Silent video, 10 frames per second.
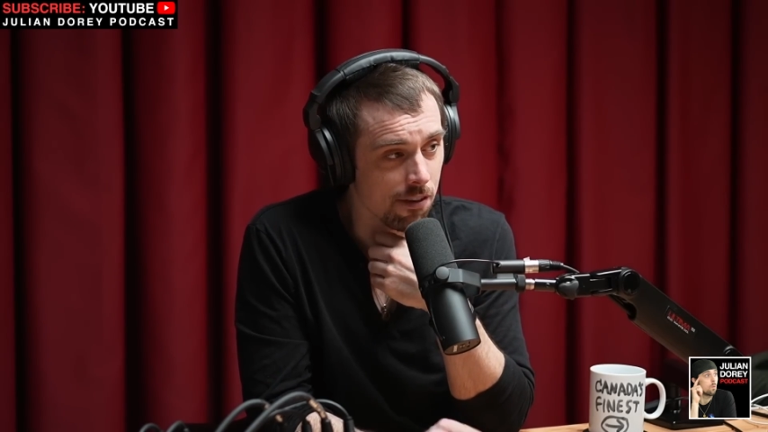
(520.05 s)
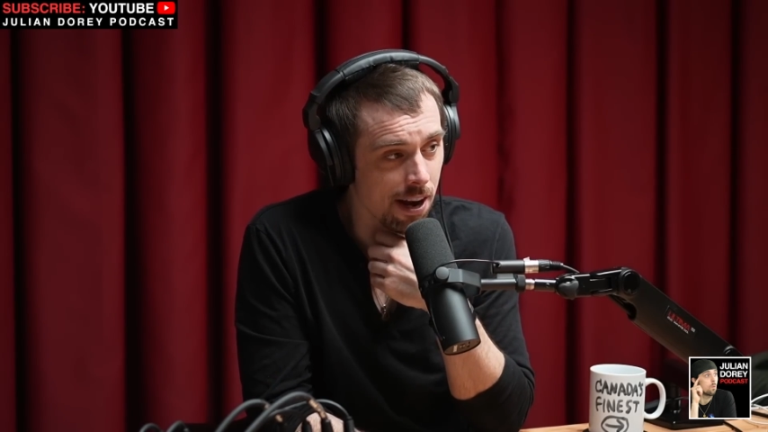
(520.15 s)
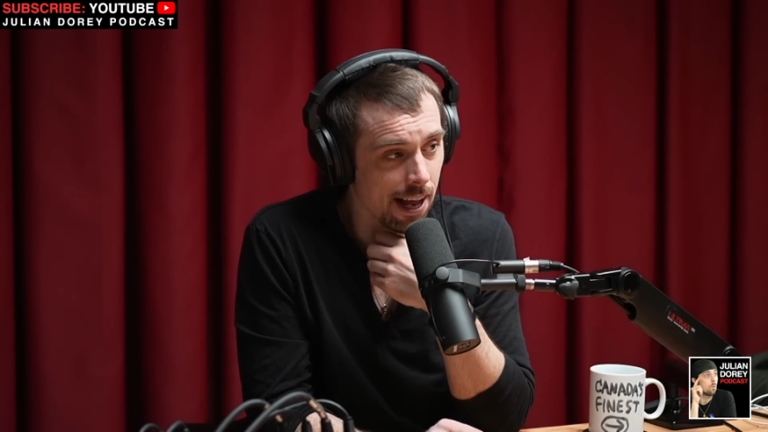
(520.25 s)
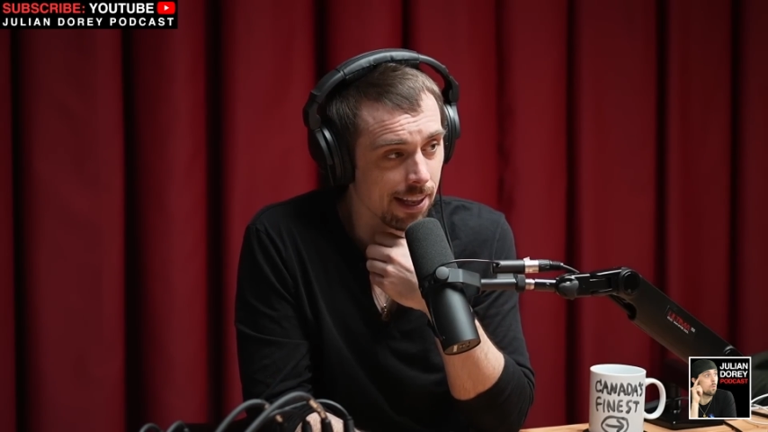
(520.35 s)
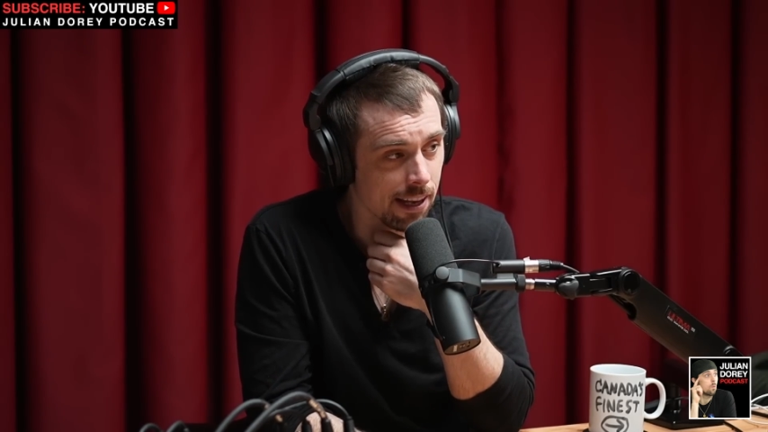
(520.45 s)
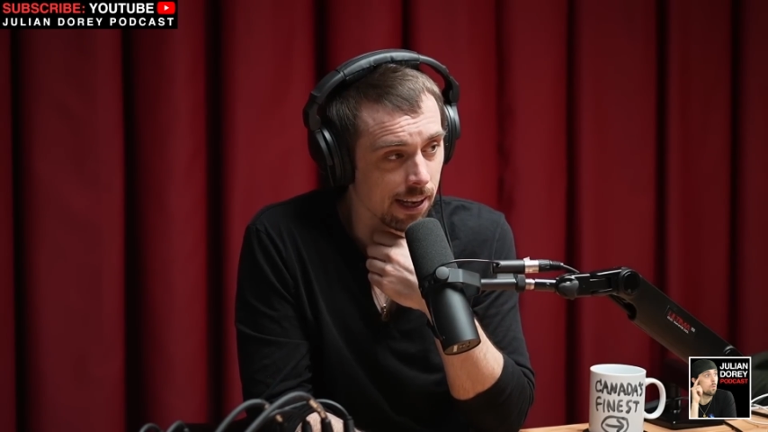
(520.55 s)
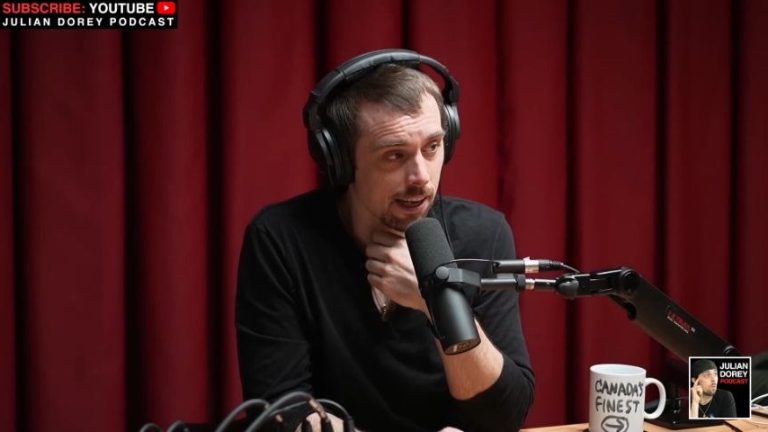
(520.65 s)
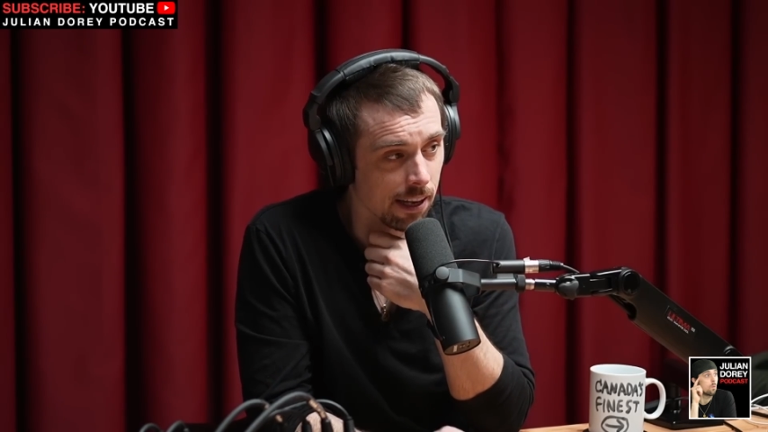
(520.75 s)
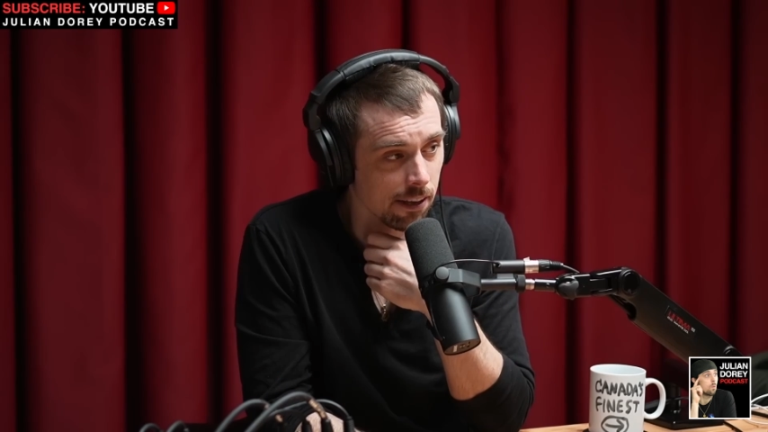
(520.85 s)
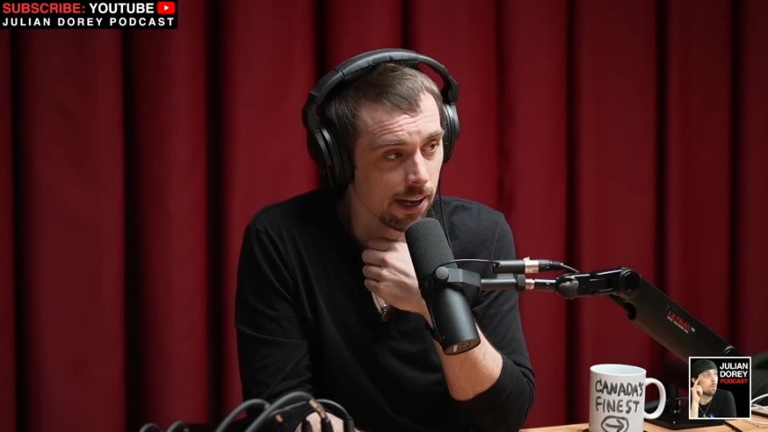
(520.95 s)
not
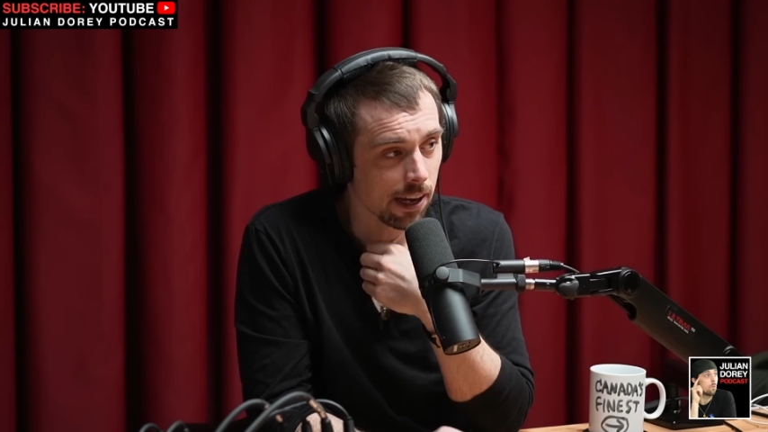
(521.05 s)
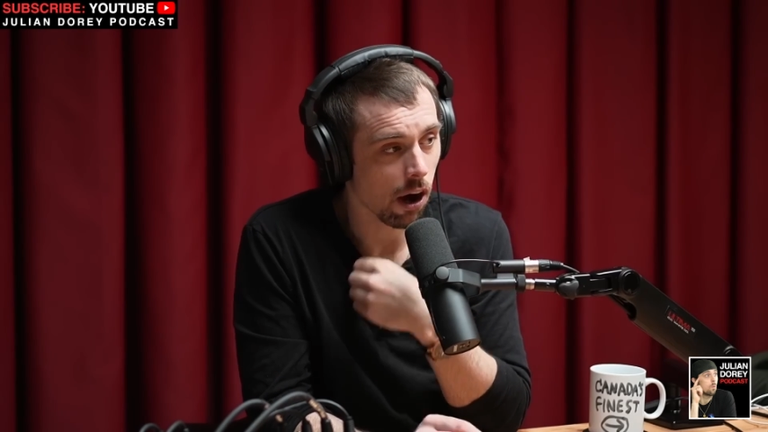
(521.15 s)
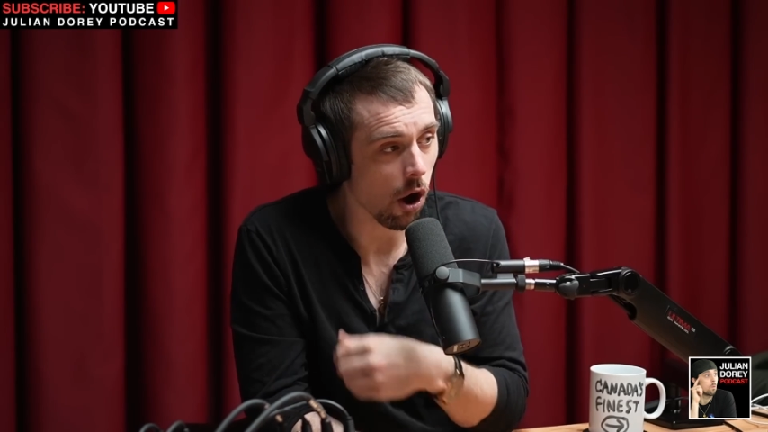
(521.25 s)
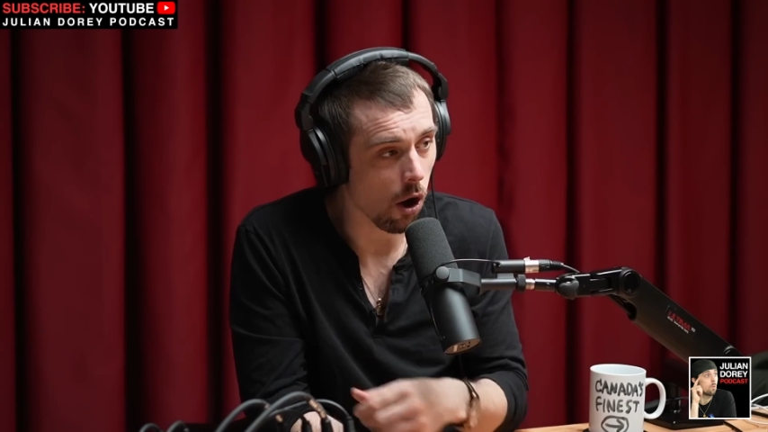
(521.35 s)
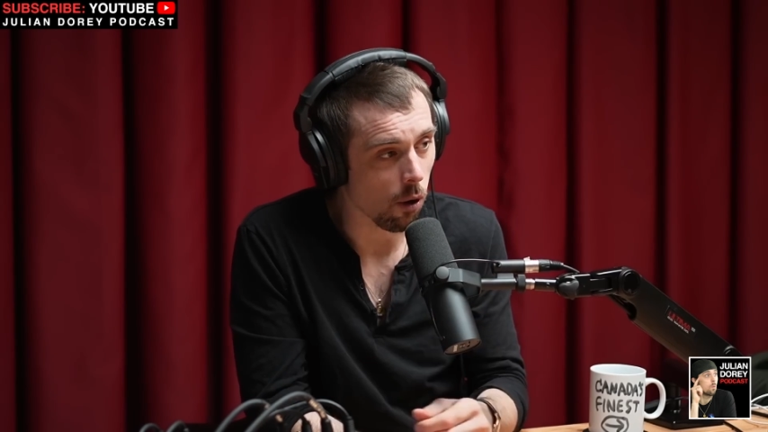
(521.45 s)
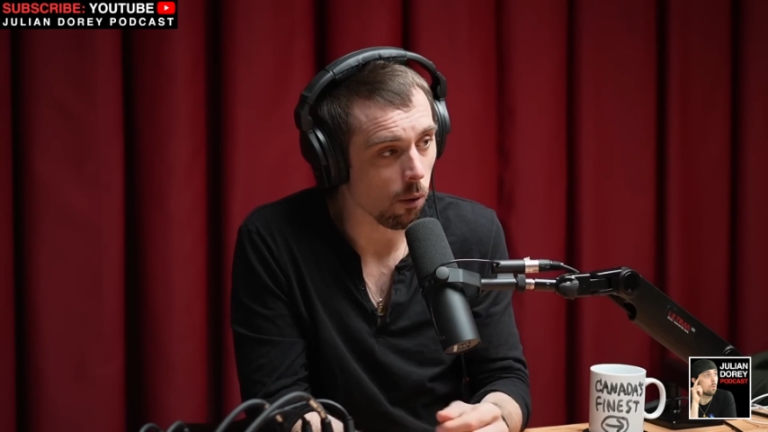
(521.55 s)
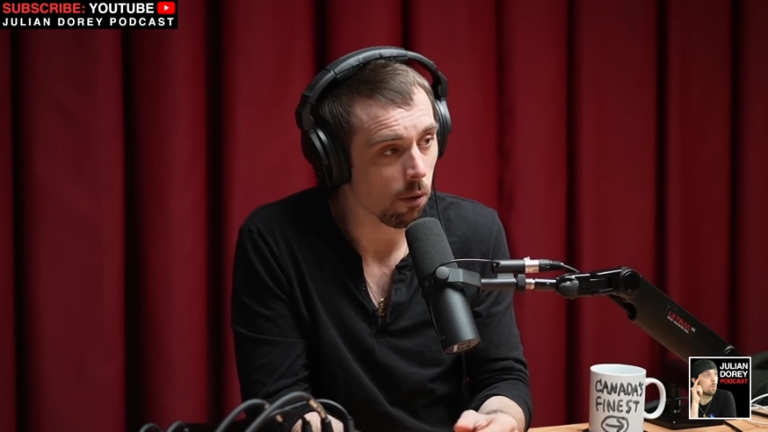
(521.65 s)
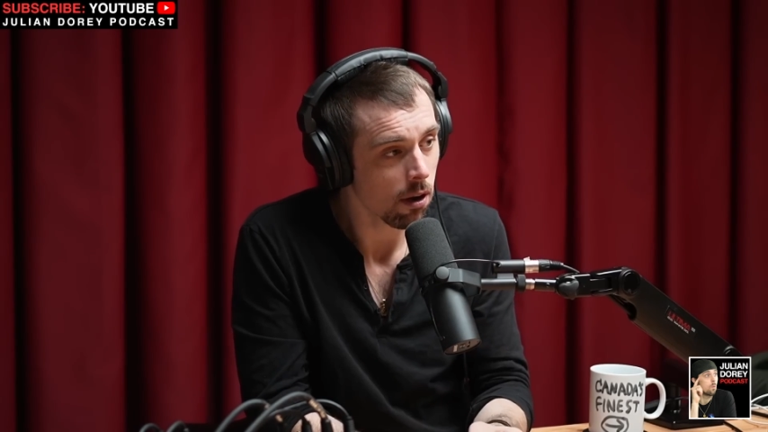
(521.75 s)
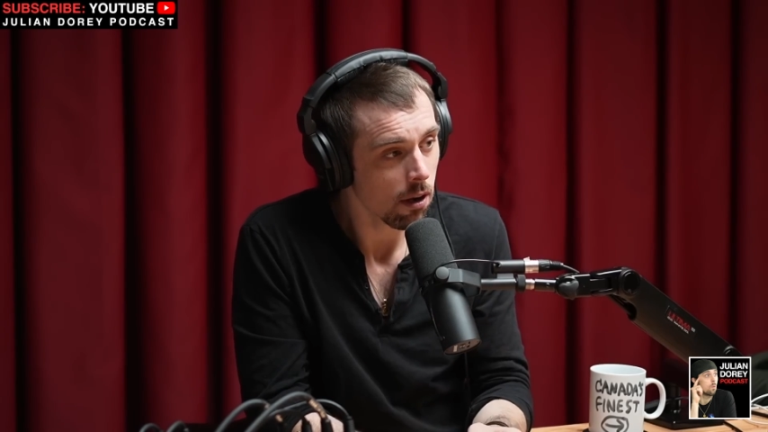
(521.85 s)
thinking like, oh,